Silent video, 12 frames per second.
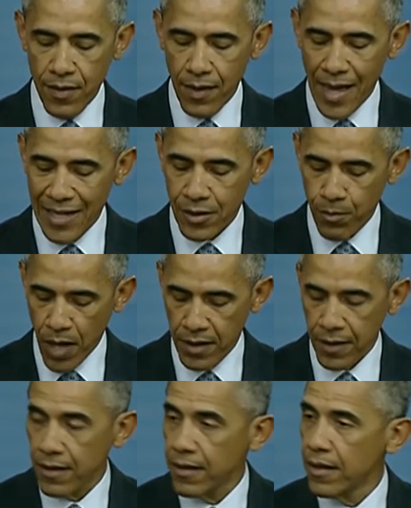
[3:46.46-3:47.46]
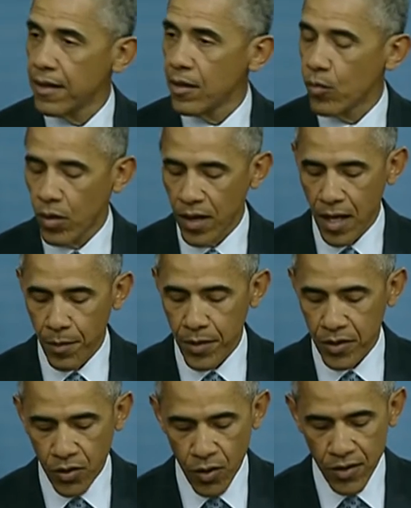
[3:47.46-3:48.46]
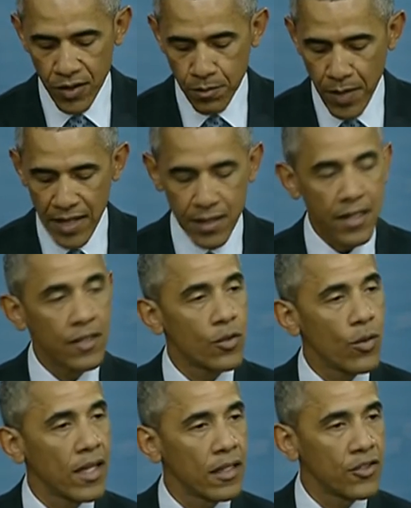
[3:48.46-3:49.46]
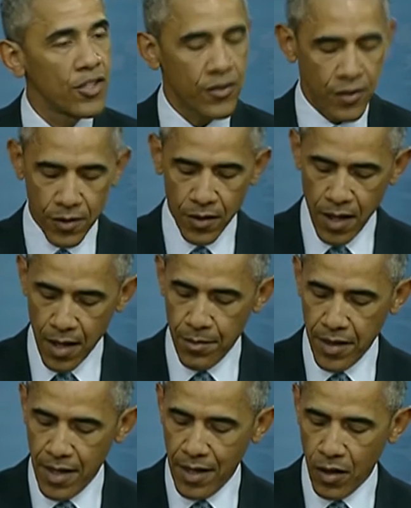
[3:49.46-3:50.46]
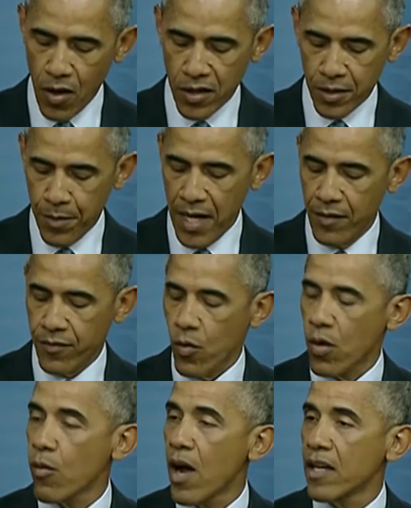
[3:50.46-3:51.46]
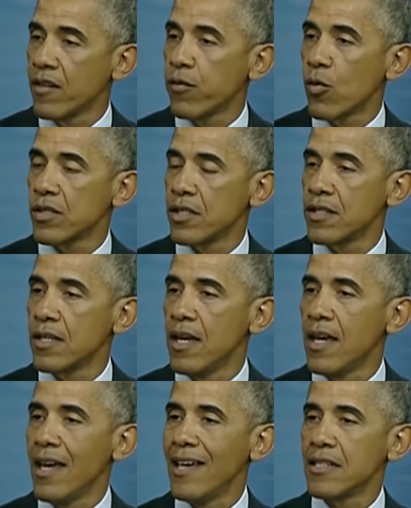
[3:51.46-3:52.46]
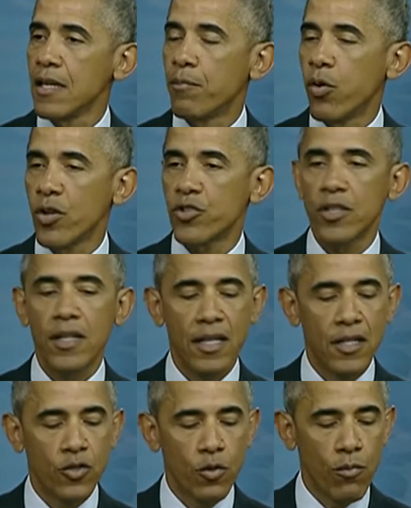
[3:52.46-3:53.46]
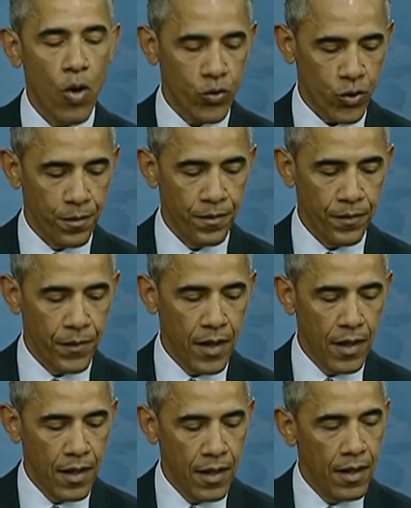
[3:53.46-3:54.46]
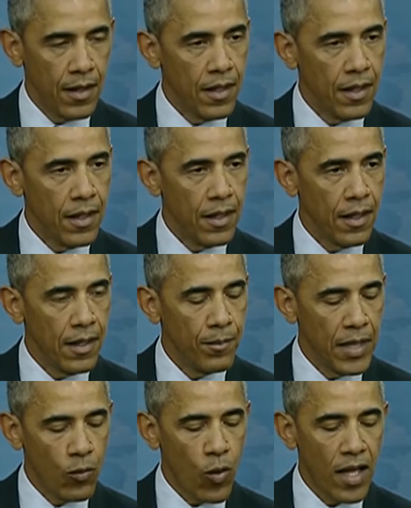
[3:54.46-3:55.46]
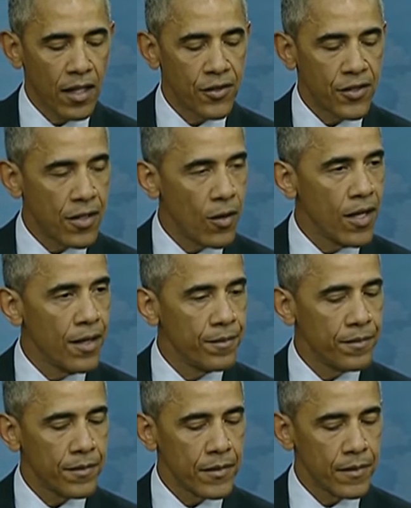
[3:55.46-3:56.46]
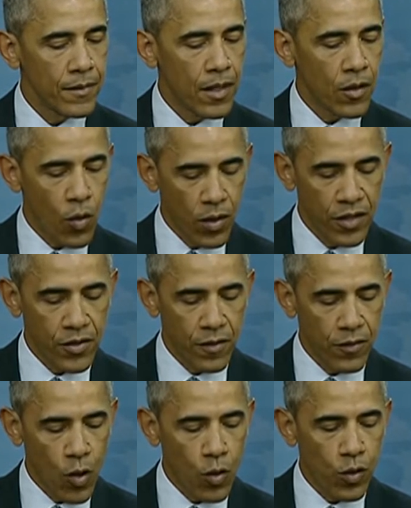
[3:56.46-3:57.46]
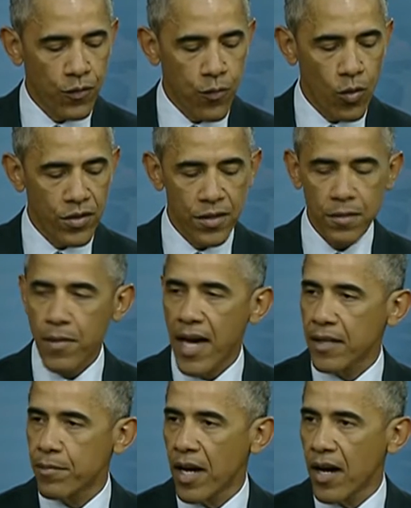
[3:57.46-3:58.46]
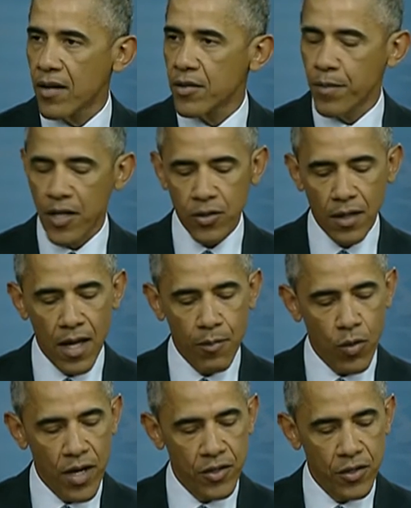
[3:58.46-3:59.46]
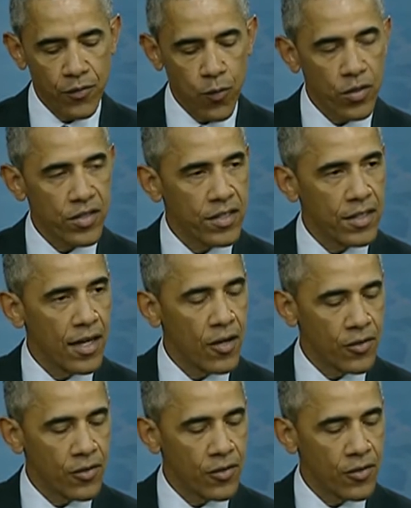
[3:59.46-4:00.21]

last month will help turn this base into a logistical hub and launch pad for Iraqi forces as they push into Mosul. Meanwhile, in Syria, a coalition of local forces, backed by our special operations forces and